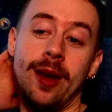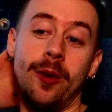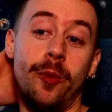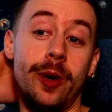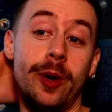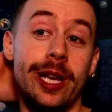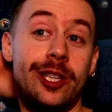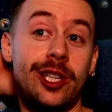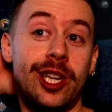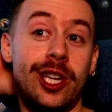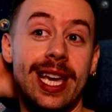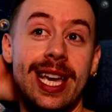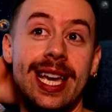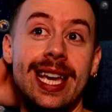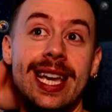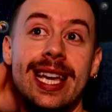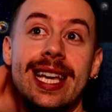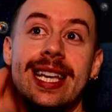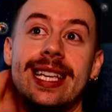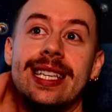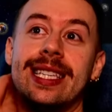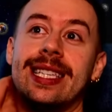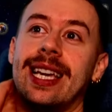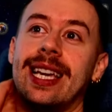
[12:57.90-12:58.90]
which
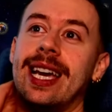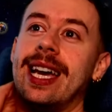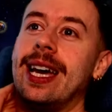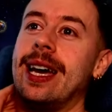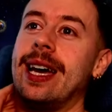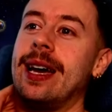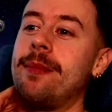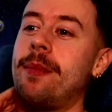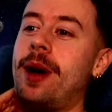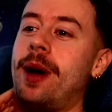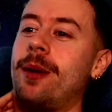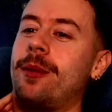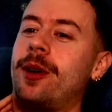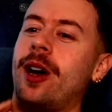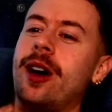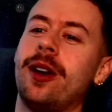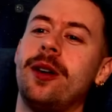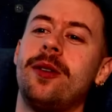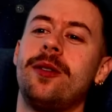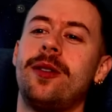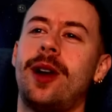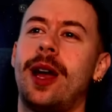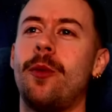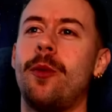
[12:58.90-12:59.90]
is, I'm kind
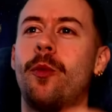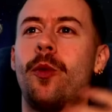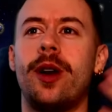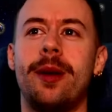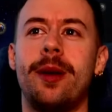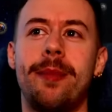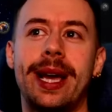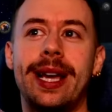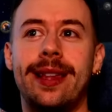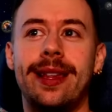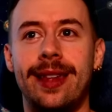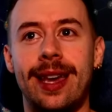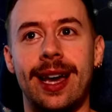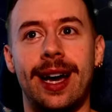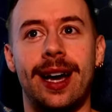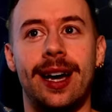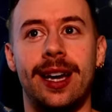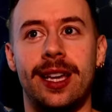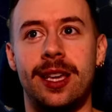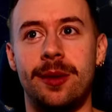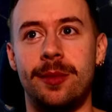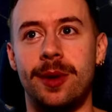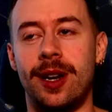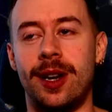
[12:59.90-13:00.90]
of like want to make the
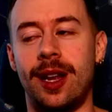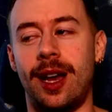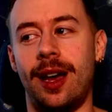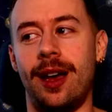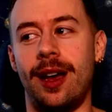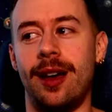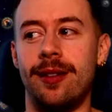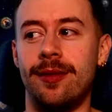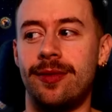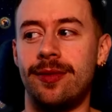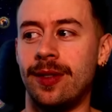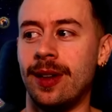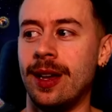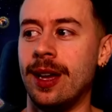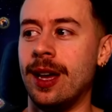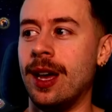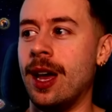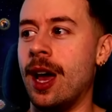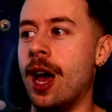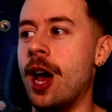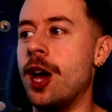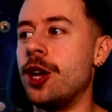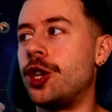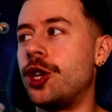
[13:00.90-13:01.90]
argument of
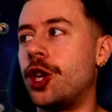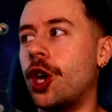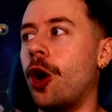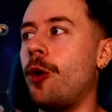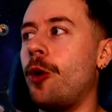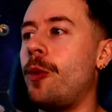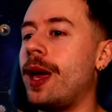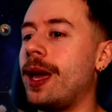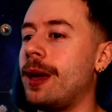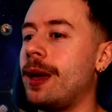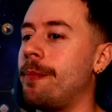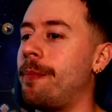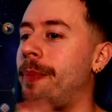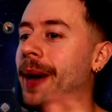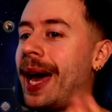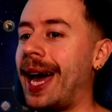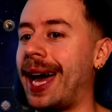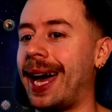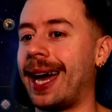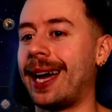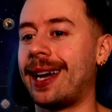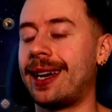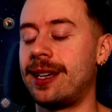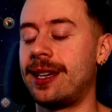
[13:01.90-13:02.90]
going
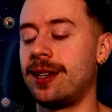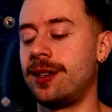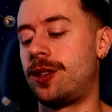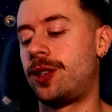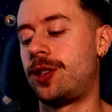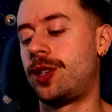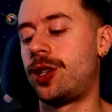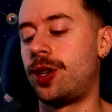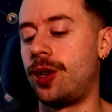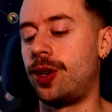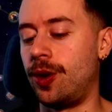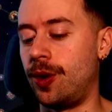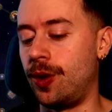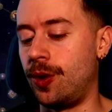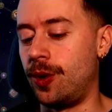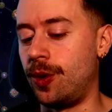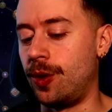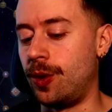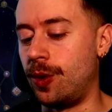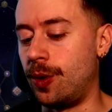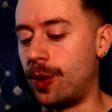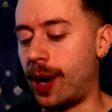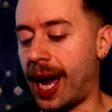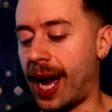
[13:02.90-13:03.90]
back
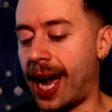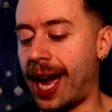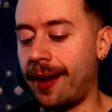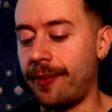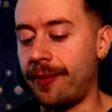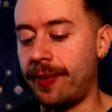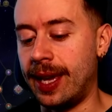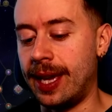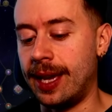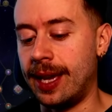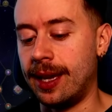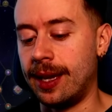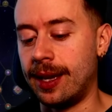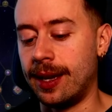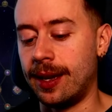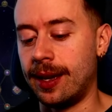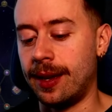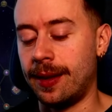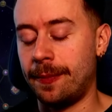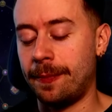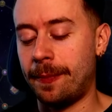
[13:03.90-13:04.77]
to having